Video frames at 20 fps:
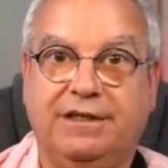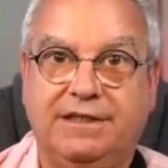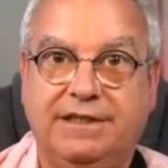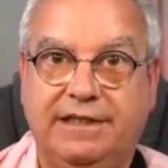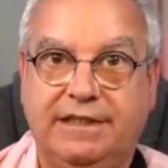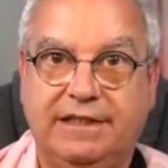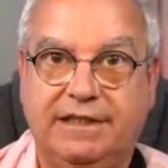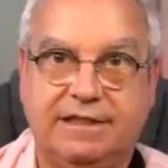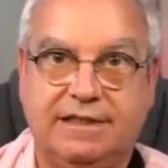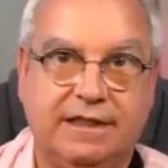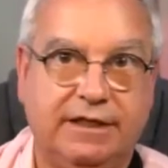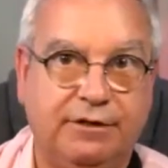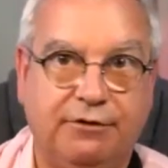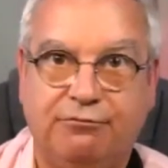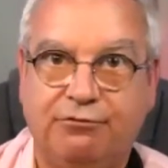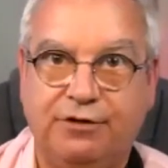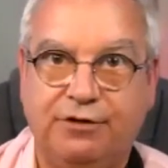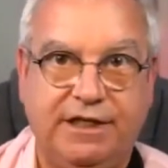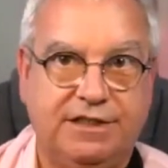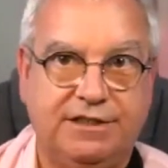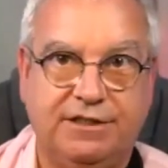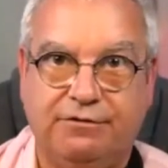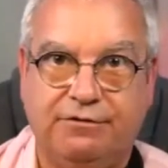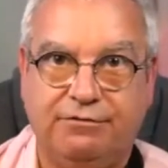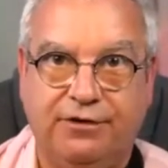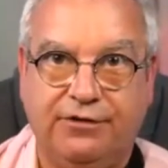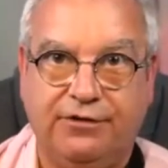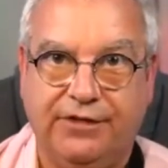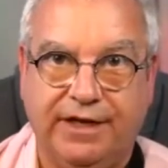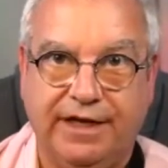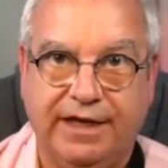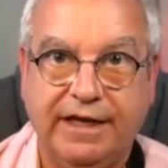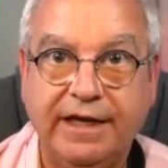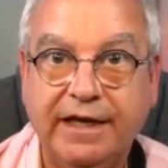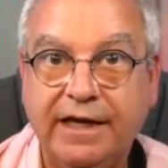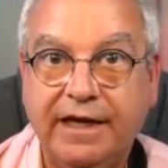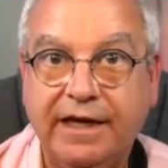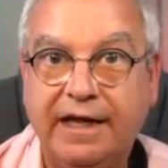you see there's a load of free stuff on there.